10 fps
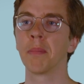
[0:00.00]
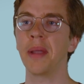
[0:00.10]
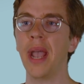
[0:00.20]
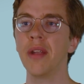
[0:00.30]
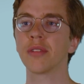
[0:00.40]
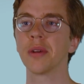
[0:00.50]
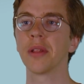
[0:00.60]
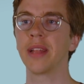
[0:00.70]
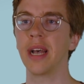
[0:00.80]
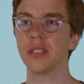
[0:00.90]

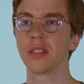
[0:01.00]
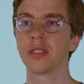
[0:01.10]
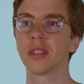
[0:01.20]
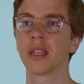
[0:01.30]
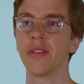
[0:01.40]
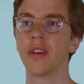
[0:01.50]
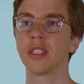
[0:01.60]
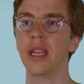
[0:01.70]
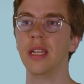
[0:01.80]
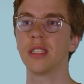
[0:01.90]
Behavioral tests give
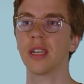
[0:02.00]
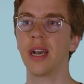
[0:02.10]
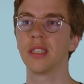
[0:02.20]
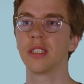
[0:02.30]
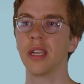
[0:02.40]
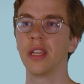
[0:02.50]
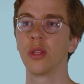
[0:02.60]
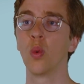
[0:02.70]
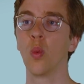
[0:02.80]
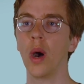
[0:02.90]
us insights
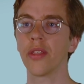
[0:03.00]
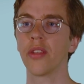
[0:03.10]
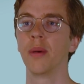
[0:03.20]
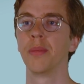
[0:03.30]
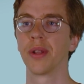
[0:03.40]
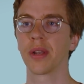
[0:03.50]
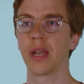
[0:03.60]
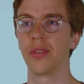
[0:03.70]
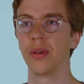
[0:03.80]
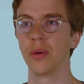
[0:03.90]
into what a model
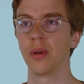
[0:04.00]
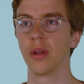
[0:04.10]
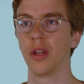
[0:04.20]
can do,